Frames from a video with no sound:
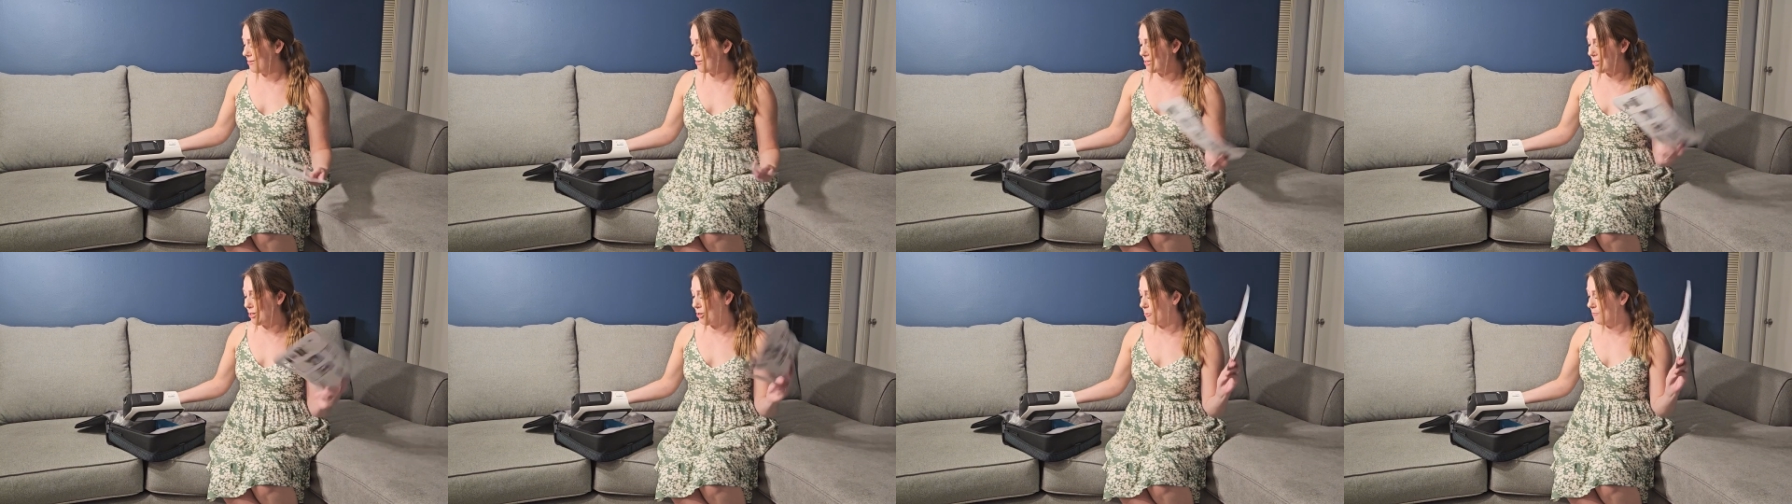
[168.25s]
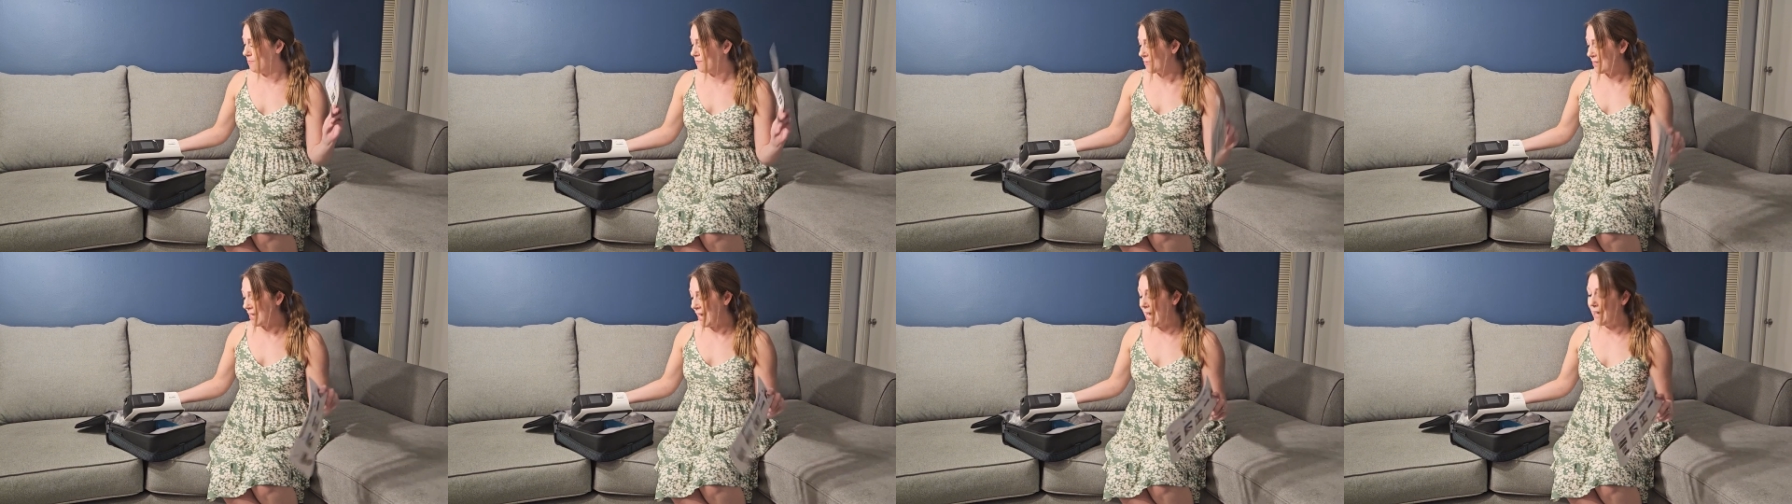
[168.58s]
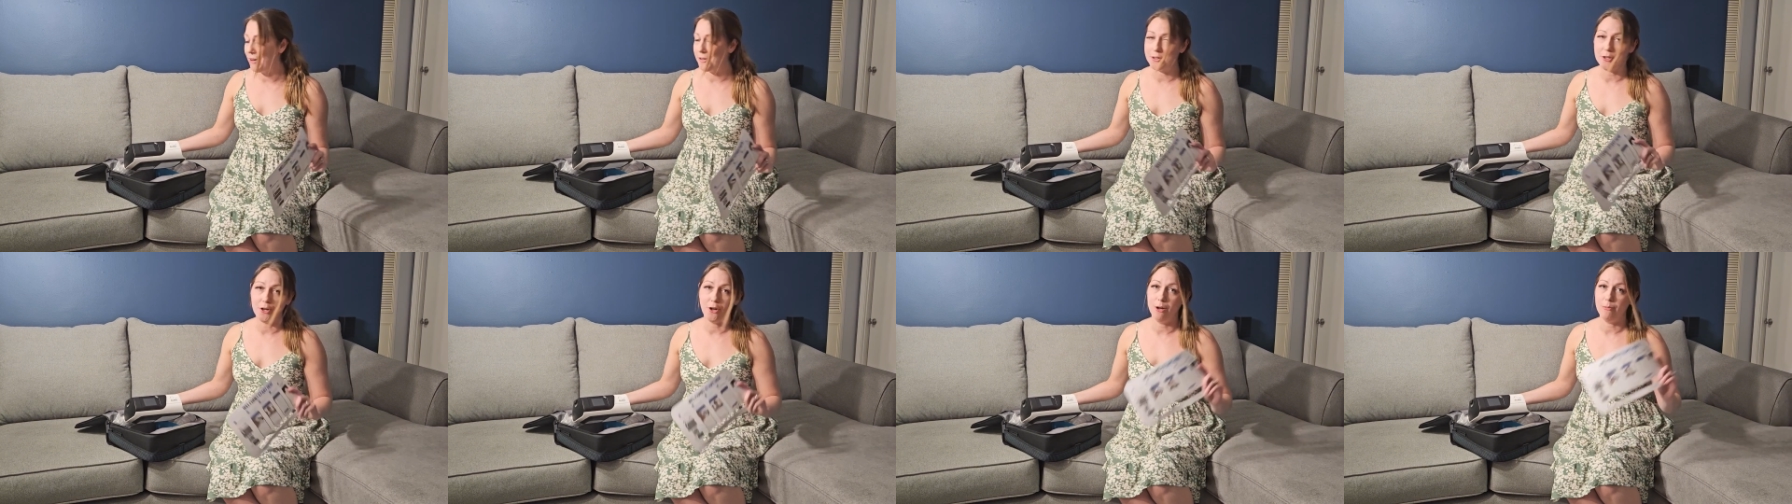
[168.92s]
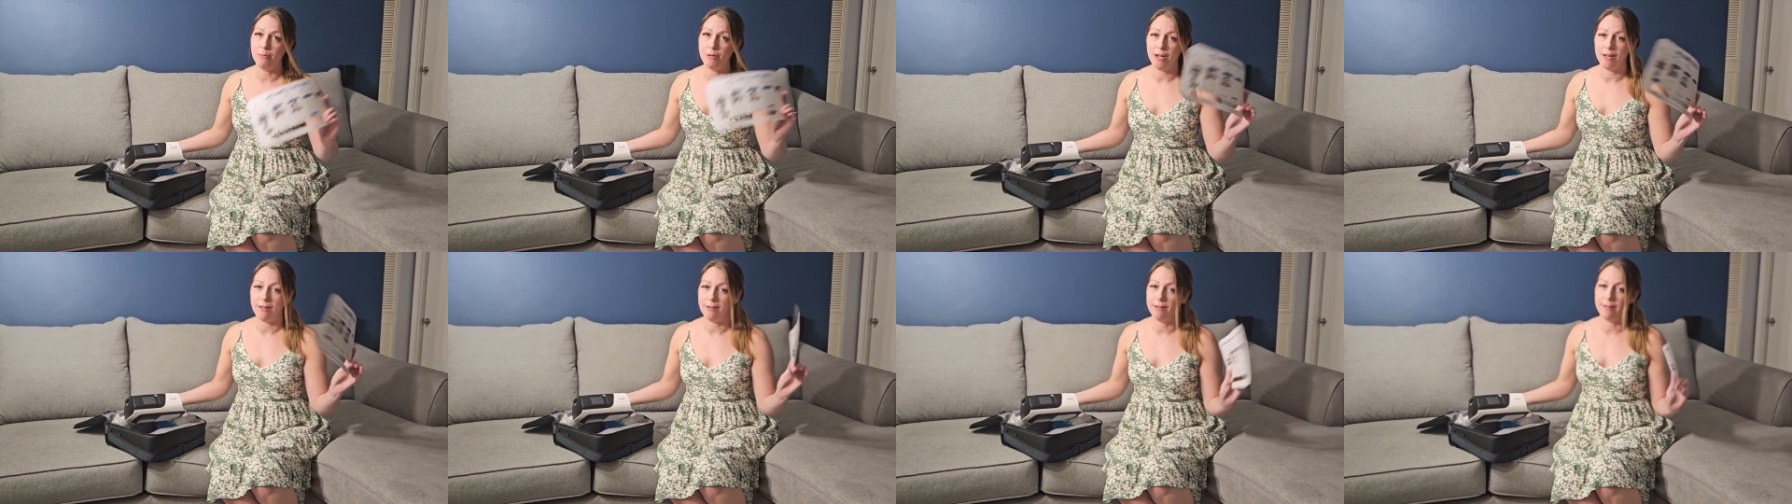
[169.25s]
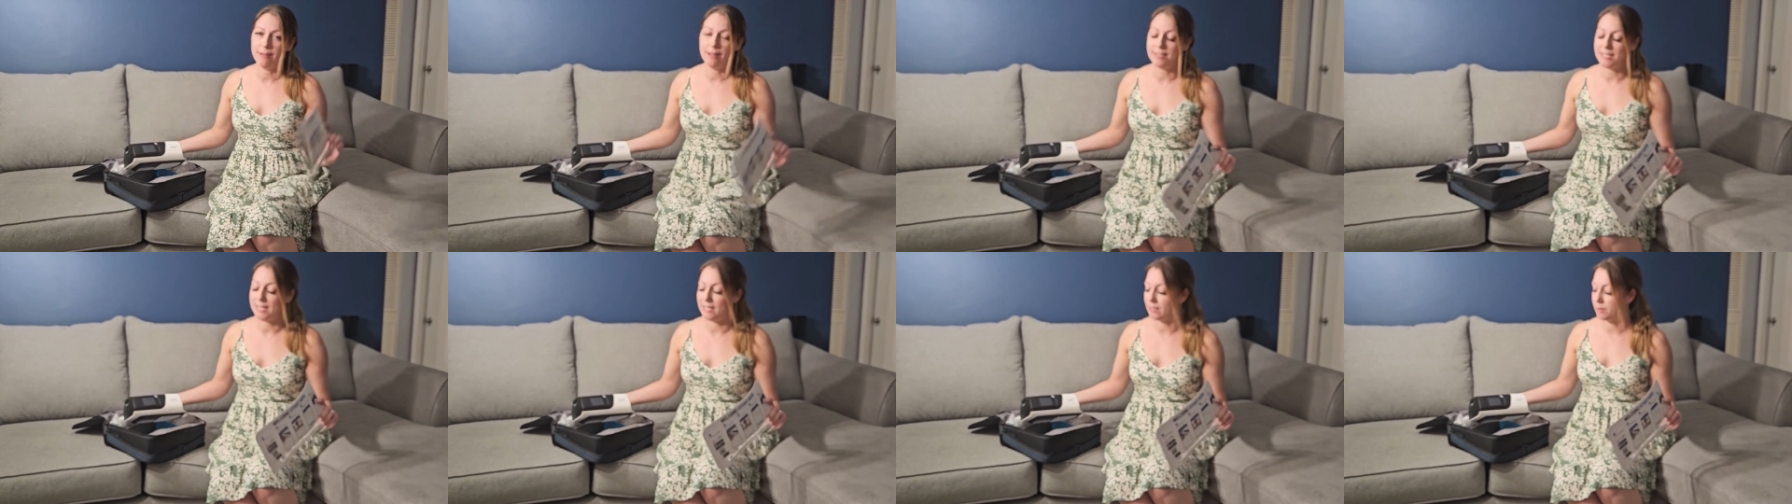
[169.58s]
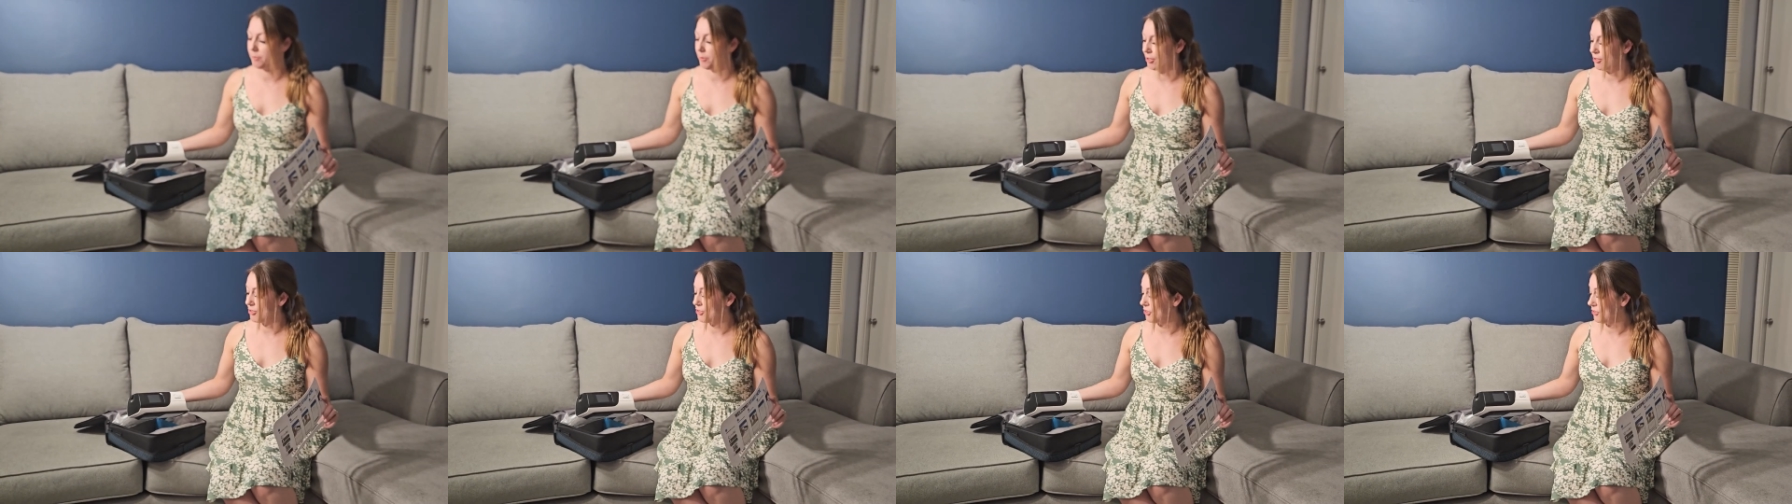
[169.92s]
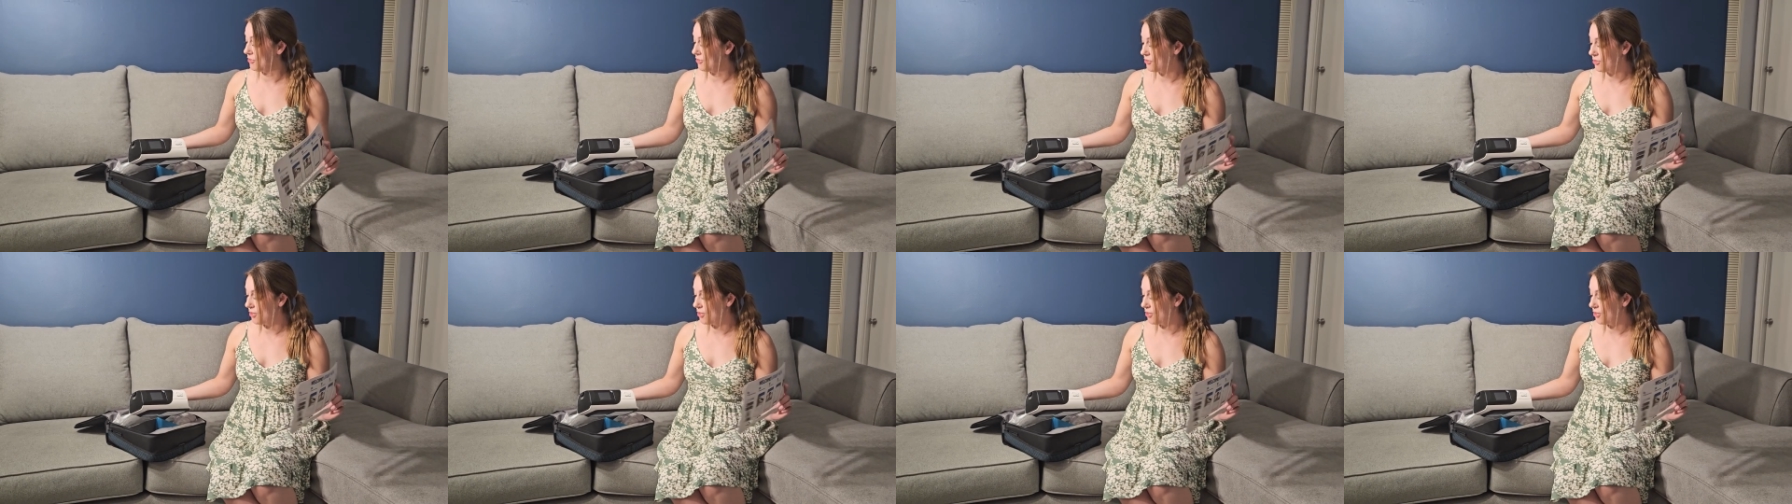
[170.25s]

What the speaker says: So I don't know, I'm not a tech person,